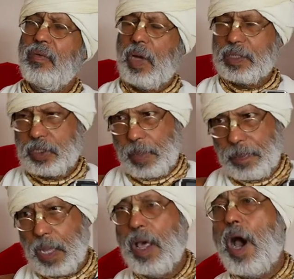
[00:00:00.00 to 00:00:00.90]
First
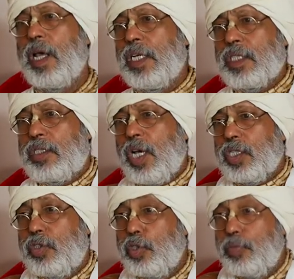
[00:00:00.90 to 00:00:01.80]
of all, anartha
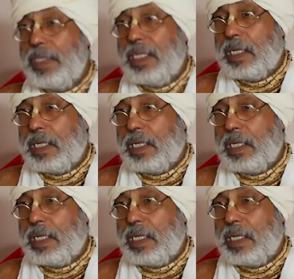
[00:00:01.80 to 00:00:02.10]
should be